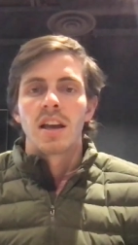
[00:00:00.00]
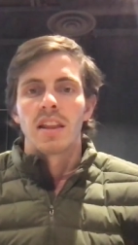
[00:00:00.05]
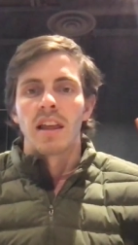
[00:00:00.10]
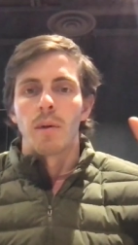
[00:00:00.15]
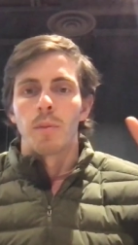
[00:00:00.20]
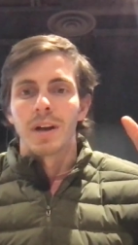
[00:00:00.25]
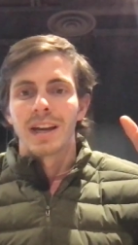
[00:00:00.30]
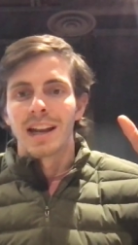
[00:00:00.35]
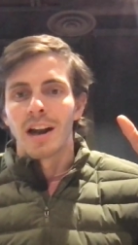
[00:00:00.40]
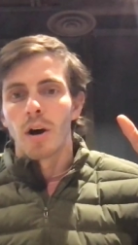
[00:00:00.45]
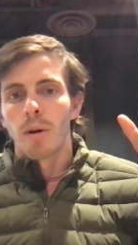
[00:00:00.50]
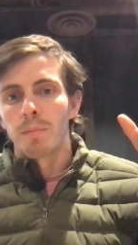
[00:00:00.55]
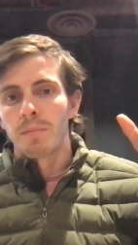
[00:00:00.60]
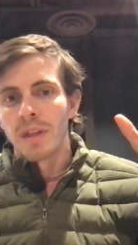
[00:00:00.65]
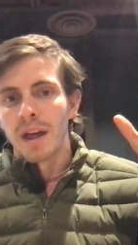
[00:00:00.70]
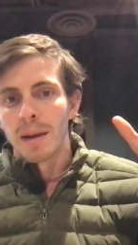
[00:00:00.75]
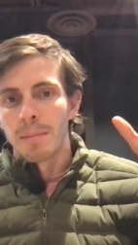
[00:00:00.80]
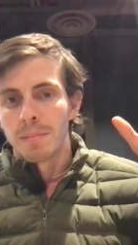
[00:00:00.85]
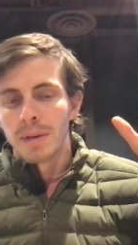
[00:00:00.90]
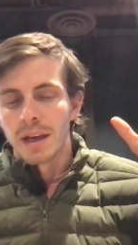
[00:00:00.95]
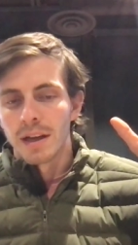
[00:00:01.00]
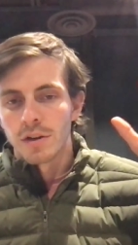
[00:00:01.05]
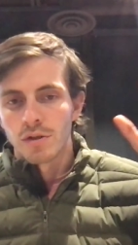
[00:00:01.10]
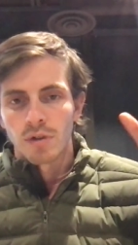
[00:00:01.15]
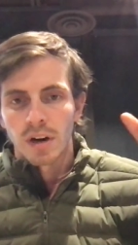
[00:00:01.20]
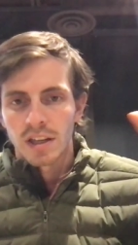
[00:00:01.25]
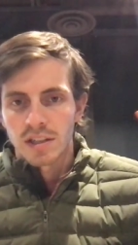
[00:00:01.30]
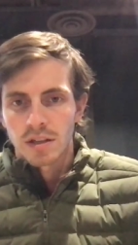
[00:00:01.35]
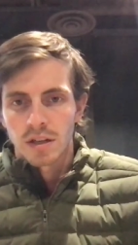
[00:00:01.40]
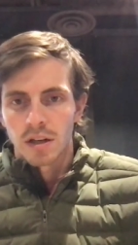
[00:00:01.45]
that we can help that be
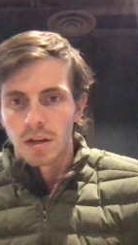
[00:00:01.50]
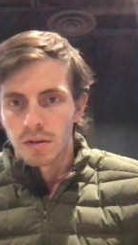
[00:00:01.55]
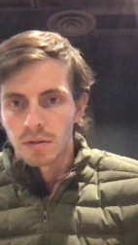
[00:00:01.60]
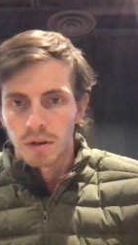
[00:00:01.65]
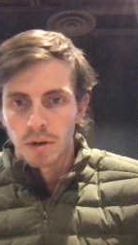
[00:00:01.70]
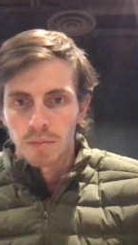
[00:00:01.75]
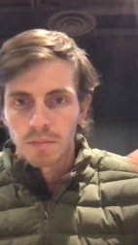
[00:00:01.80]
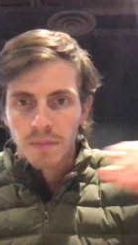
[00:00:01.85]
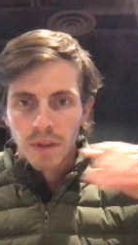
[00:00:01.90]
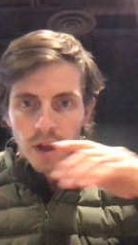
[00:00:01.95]
addressed in your group.